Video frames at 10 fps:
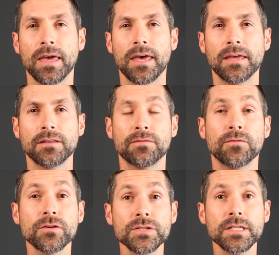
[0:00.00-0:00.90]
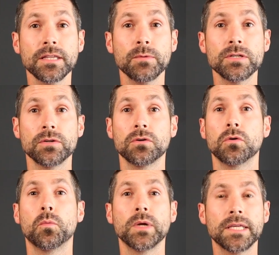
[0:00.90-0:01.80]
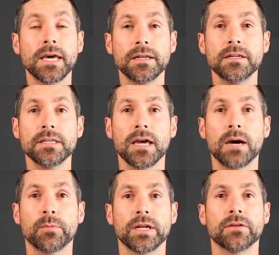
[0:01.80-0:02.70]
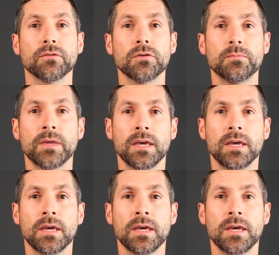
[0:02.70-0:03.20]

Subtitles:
and the first thing that we do when we get into the operating room